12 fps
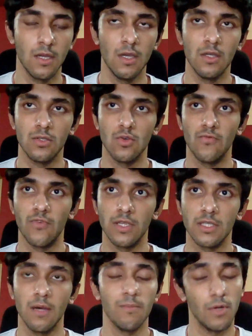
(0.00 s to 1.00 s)
so for
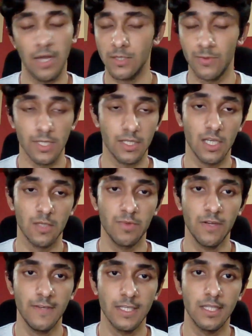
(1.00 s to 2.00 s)
example, as we discussed
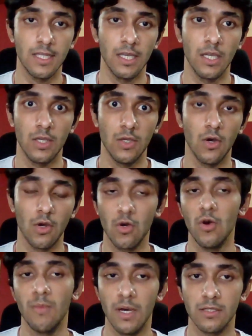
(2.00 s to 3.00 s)
previously, your core
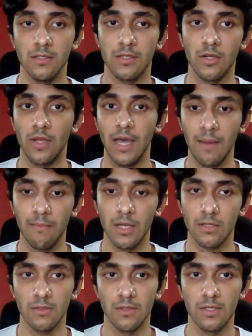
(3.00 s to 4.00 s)
muscles or your ab
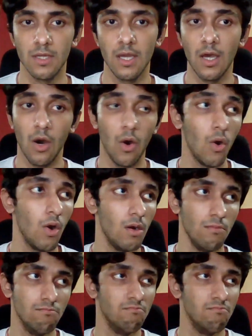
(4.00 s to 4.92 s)
muscles, or